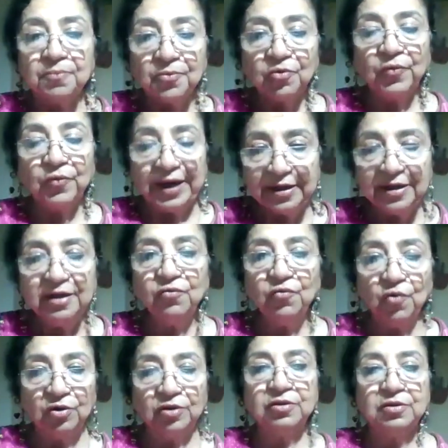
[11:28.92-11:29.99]
providing
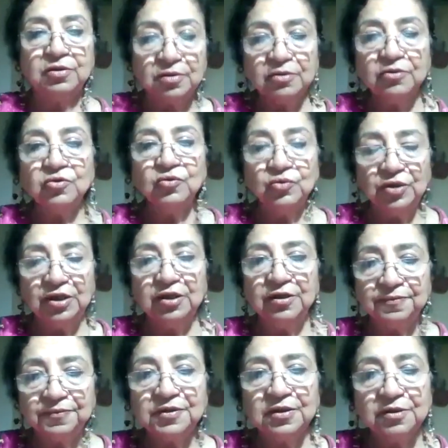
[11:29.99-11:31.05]
water to
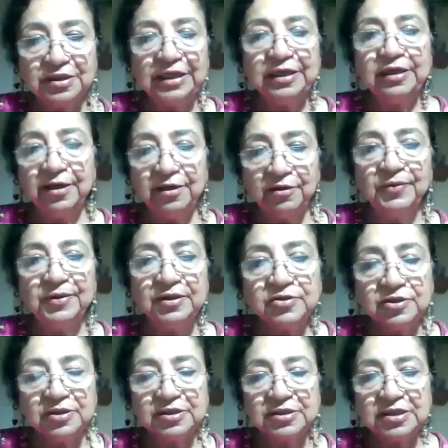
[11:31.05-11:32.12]
the tail end
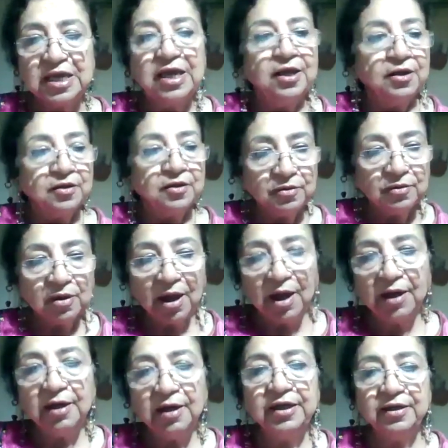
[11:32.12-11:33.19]
villages,
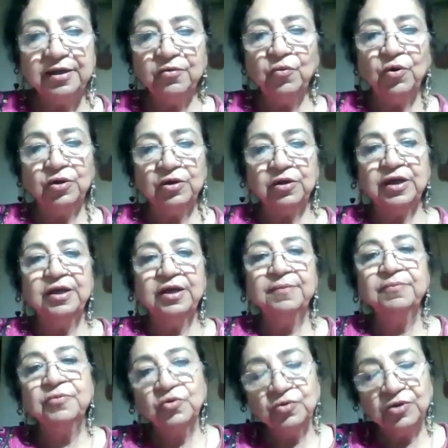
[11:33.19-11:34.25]
hardly any water
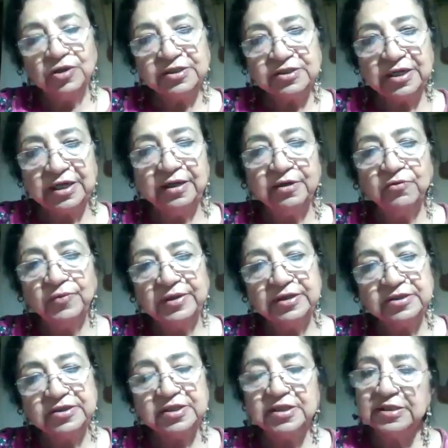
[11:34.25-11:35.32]
came to these tail end
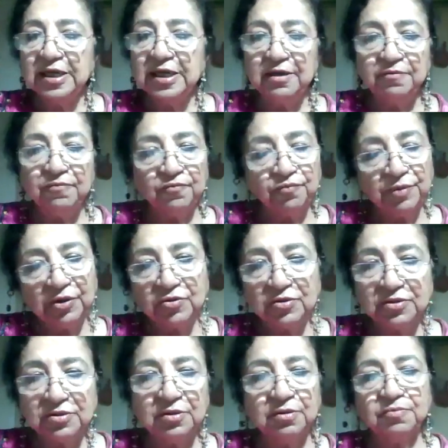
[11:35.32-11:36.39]
villages, and
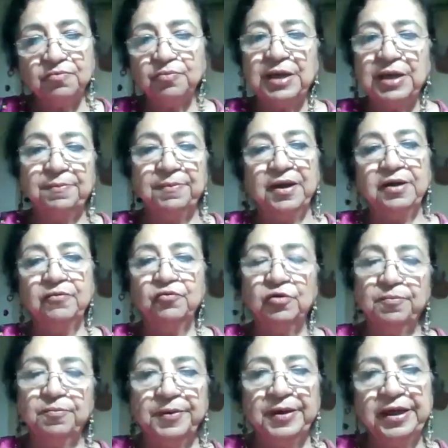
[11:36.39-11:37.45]
because the pipeline
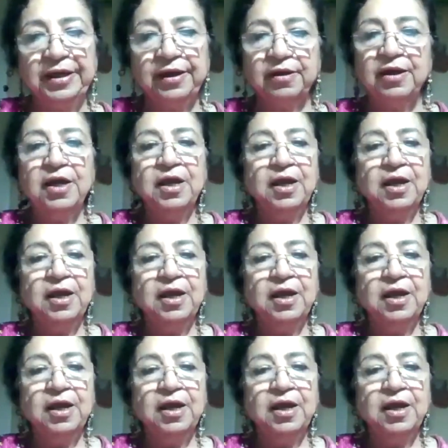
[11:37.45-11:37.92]
would break,